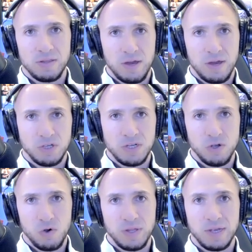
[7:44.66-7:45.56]
the
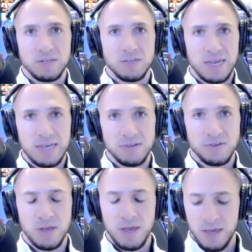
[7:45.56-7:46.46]
OC's holding is
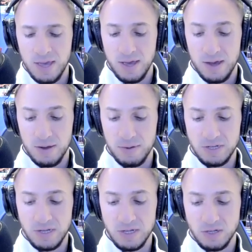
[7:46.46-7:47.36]
his. He
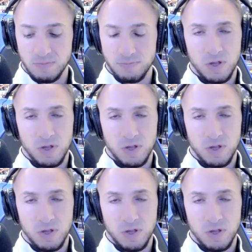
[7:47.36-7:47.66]
says,